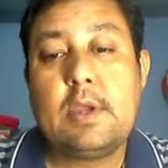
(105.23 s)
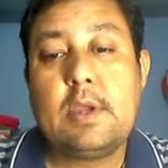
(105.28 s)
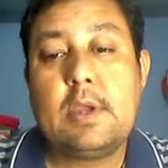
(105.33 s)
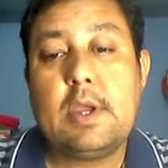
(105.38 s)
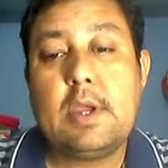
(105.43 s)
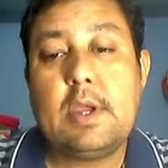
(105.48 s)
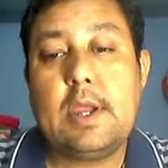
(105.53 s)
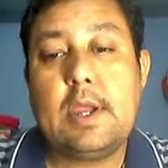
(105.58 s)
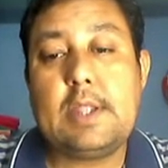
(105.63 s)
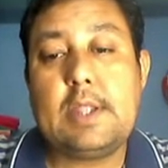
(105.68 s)

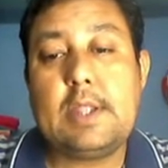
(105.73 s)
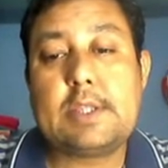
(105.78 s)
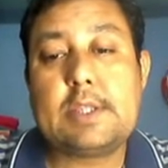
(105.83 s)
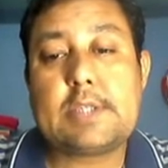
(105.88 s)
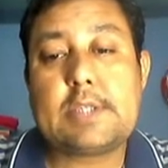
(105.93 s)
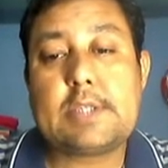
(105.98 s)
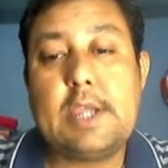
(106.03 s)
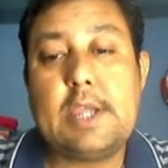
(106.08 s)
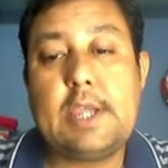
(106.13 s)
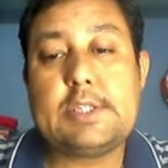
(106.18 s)
and the
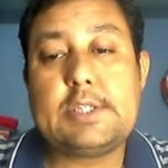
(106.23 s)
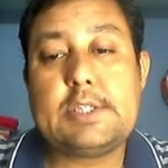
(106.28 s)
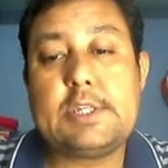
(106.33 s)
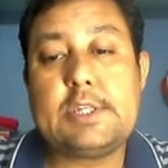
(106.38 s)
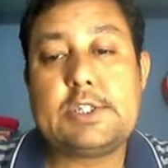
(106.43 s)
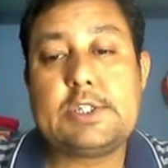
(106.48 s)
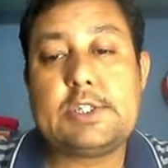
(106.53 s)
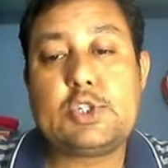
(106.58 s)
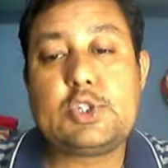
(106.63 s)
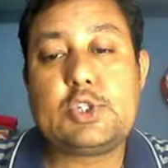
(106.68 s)
size is
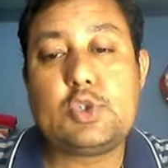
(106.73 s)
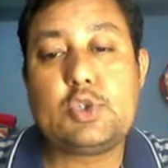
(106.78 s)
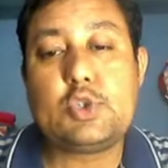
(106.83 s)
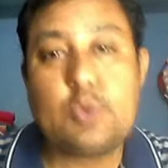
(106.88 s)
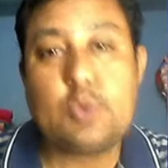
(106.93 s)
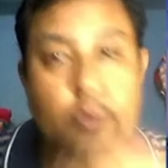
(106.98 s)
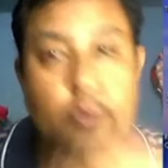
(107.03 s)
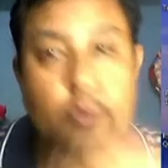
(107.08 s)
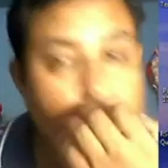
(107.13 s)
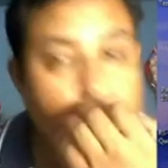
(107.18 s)
2
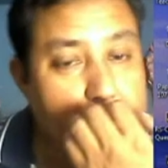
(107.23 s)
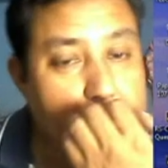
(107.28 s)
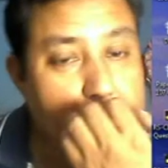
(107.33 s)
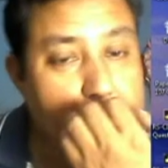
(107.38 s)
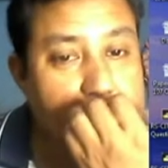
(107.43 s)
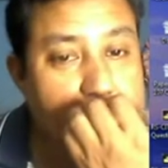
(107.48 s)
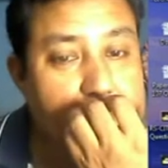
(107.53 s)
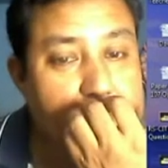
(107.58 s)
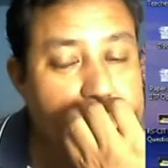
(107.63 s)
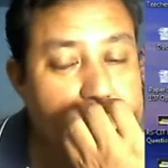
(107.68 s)

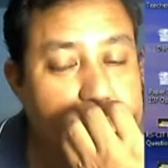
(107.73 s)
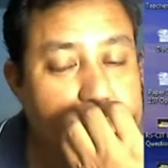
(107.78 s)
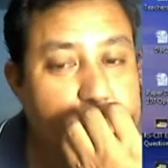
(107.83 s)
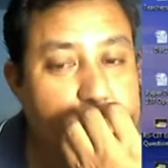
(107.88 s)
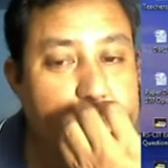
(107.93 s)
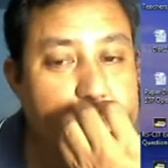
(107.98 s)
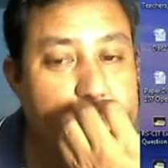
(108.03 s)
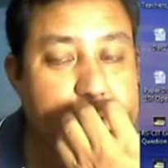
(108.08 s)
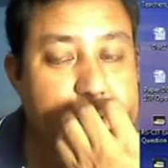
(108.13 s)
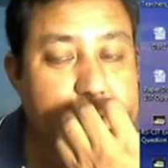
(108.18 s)

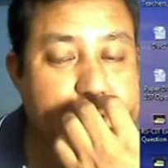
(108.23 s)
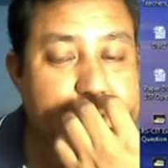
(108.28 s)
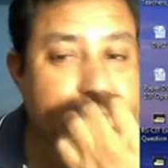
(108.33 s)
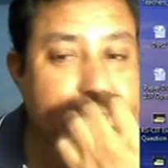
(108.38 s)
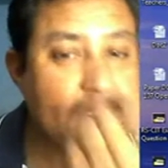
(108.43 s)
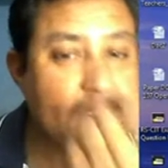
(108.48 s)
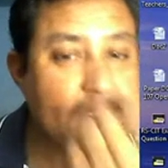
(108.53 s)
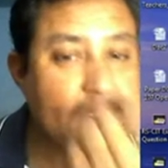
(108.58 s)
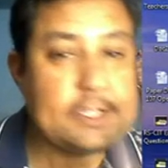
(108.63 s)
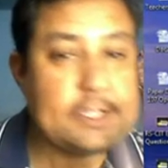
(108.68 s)
because
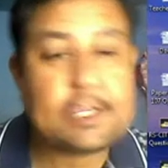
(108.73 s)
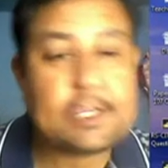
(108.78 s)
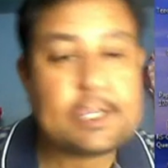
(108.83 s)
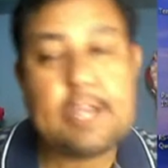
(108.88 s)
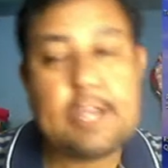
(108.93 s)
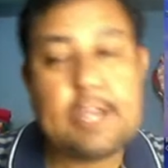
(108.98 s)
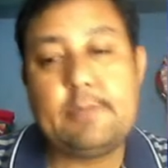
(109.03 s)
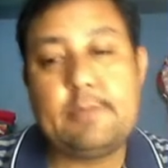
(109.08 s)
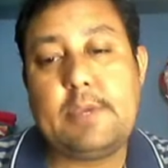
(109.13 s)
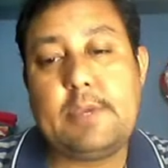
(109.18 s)
it
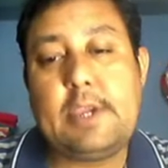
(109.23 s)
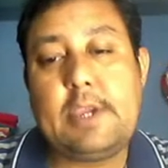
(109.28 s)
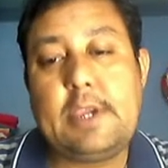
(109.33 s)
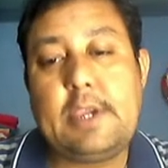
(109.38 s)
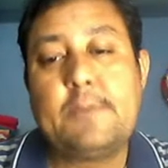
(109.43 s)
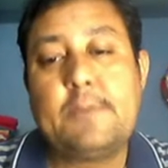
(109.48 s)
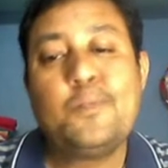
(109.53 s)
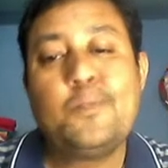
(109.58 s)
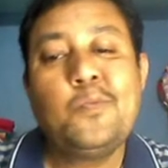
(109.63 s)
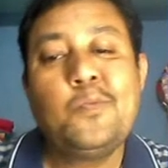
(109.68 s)
can be
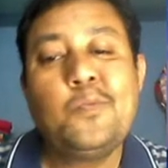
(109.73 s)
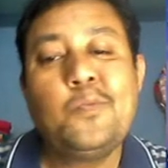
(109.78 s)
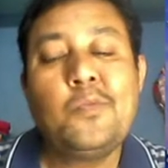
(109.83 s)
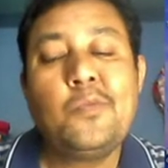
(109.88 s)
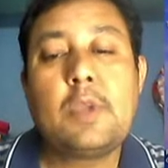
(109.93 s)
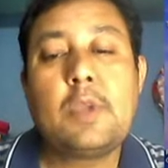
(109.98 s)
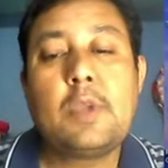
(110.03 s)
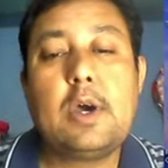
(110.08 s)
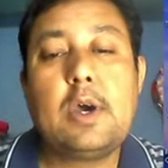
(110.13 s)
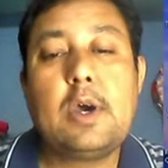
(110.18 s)

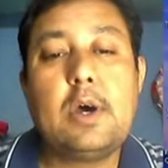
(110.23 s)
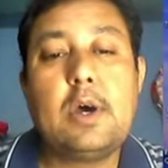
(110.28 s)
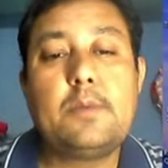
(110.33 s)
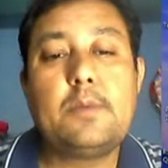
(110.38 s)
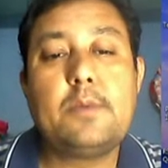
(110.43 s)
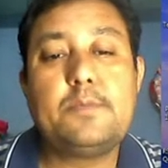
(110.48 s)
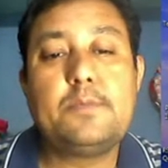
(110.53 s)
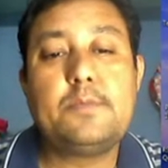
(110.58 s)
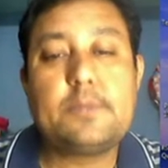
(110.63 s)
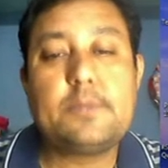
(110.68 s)
uh,
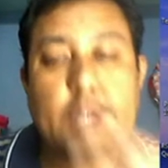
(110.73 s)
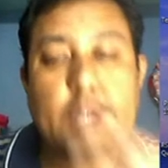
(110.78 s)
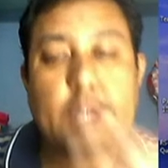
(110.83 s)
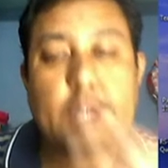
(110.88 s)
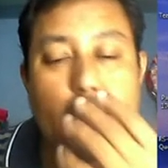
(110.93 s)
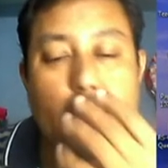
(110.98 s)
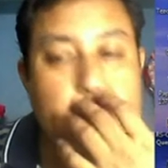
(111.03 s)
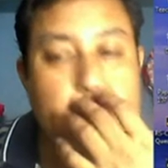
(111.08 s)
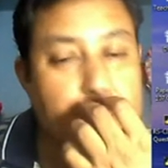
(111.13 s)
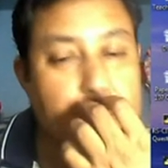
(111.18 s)

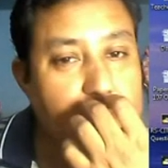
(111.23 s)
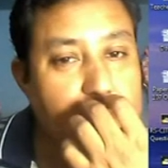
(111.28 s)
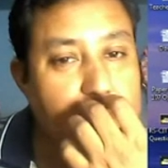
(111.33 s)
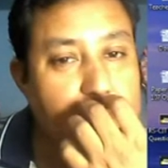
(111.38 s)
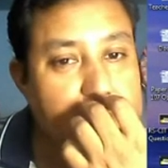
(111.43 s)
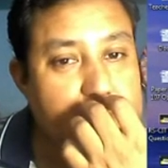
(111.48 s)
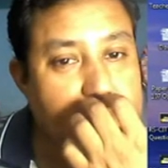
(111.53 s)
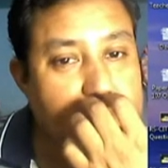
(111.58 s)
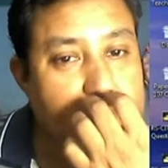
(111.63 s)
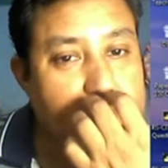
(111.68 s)
10
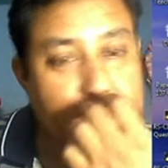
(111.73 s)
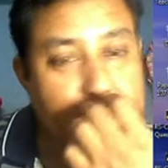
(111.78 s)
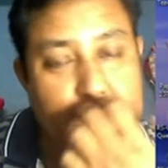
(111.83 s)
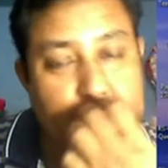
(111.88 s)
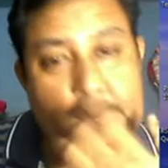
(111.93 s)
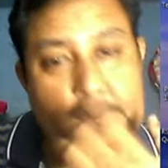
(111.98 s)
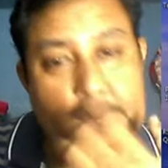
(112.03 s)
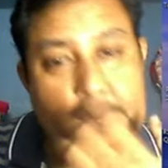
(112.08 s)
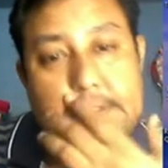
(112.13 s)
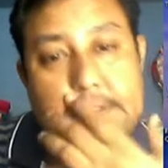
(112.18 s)
also,
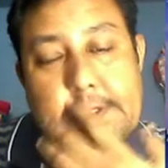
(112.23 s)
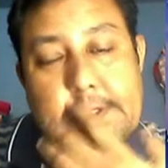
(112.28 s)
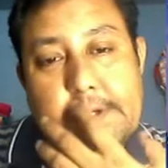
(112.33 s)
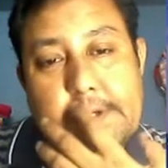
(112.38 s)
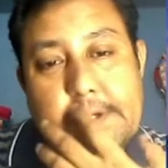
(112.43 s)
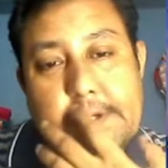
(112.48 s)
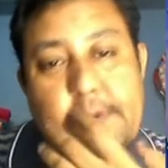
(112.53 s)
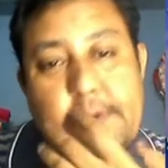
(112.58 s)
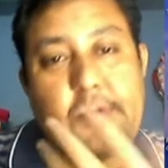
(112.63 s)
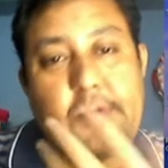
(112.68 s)

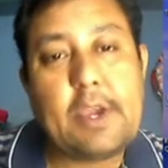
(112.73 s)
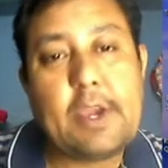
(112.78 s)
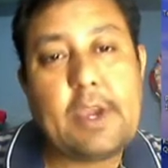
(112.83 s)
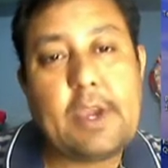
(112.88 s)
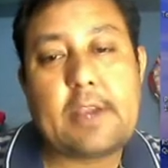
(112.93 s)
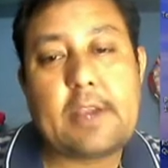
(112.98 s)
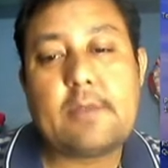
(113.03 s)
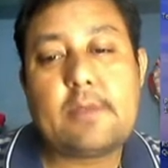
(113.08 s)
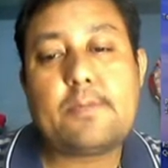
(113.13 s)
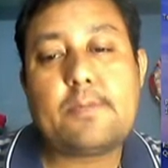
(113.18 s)
so we are
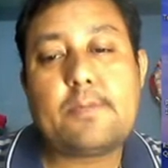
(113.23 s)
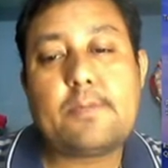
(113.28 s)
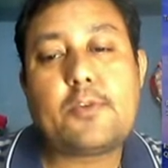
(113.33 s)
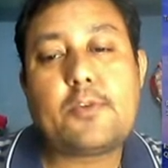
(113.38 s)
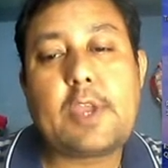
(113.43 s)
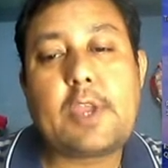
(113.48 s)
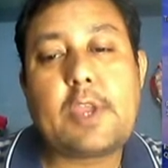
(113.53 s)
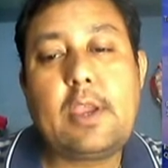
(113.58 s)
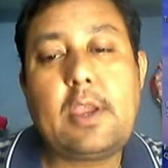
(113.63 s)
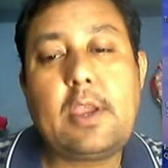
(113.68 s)

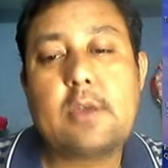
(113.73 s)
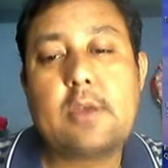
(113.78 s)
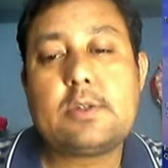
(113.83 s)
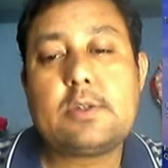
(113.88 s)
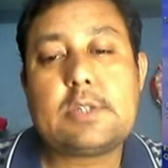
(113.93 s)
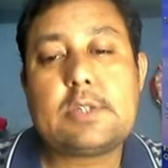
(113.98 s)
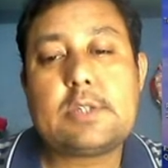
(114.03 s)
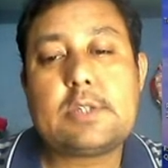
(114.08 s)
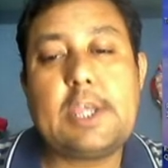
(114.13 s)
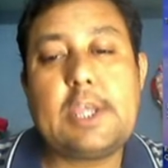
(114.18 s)
putting
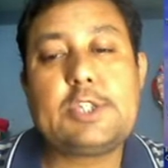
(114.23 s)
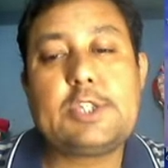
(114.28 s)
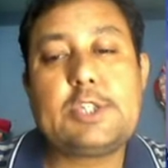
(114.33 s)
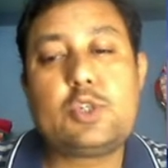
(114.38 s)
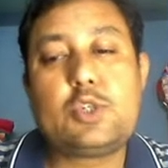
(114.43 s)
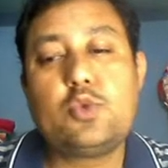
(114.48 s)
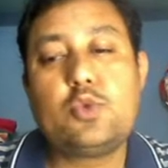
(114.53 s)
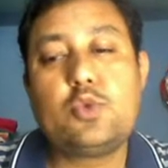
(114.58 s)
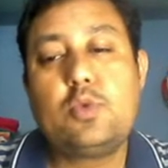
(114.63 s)
size 2,